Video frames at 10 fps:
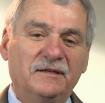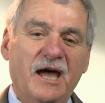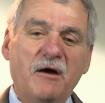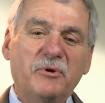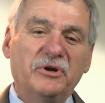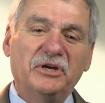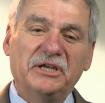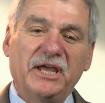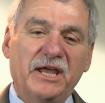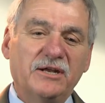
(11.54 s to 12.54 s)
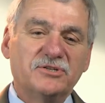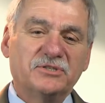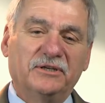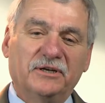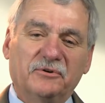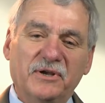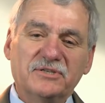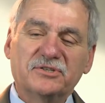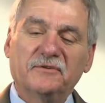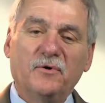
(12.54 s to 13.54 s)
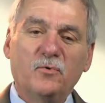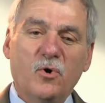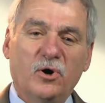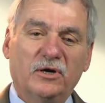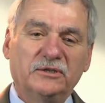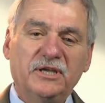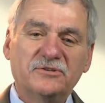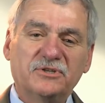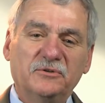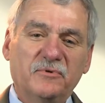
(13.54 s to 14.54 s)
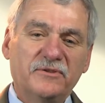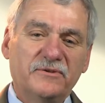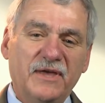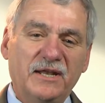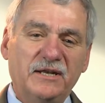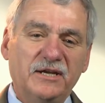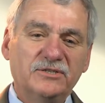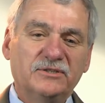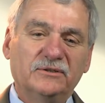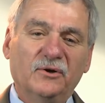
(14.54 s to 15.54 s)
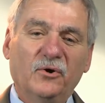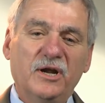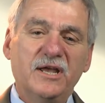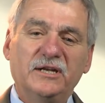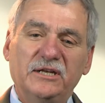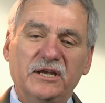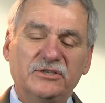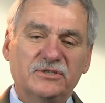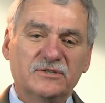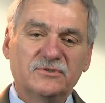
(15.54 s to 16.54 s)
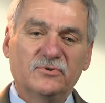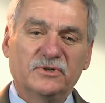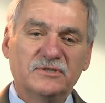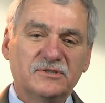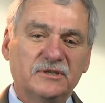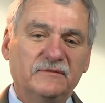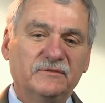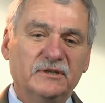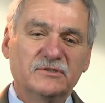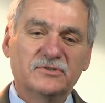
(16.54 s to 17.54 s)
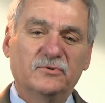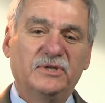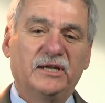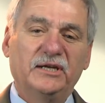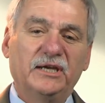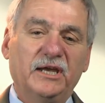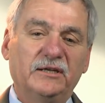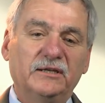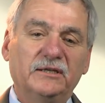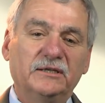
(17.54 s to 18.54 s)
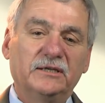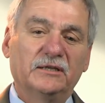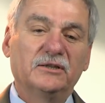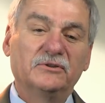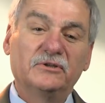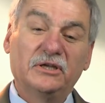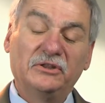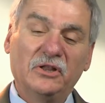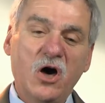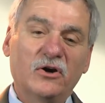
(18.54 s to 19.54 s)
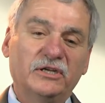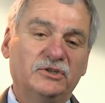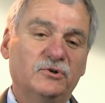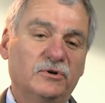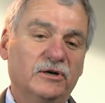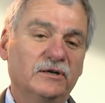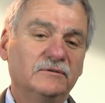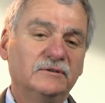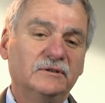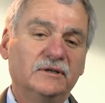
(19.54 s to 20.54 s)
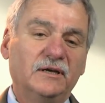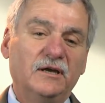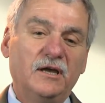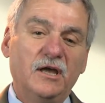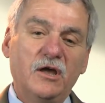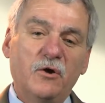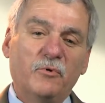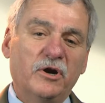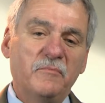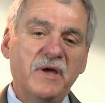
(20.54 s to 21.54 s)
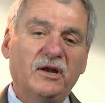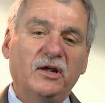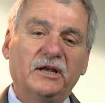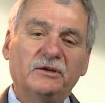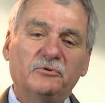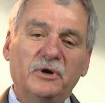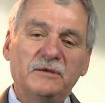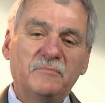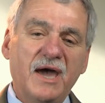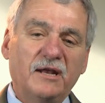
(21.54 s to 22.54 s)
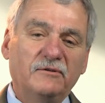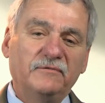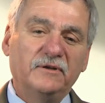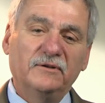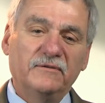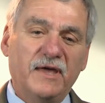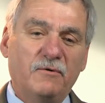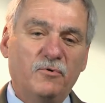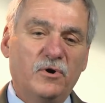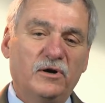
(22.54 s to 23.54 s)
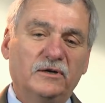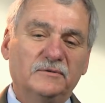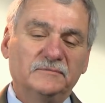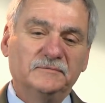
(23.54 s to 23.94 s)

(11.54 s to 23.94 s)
Now we are engaged in a great civil war, testing whether that nation, or any nation so conceived and so dedicated, can long endure. We are met on a great battlefield of that war.